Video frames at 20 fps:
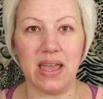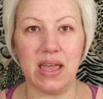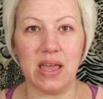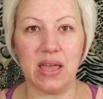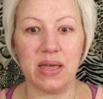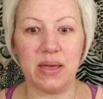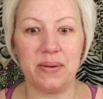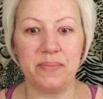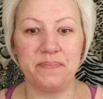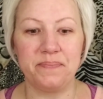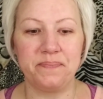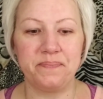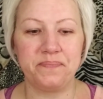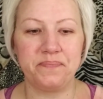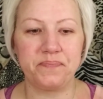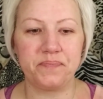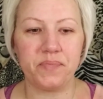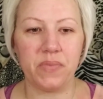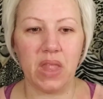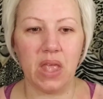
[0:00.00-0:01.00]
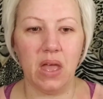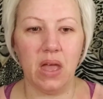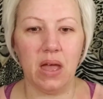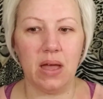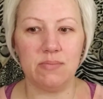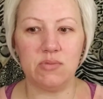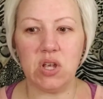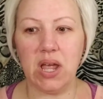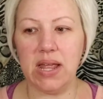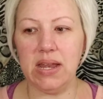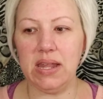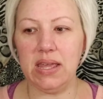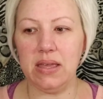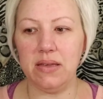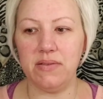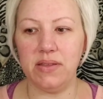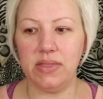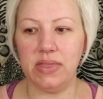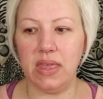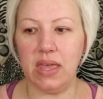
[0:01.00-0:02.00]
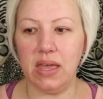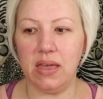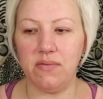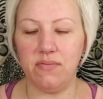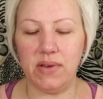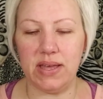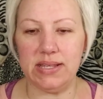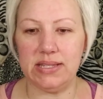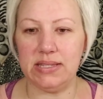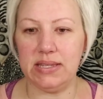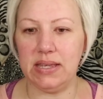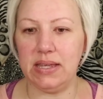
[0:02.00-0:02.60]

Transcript: Like, I'm trying to even think if I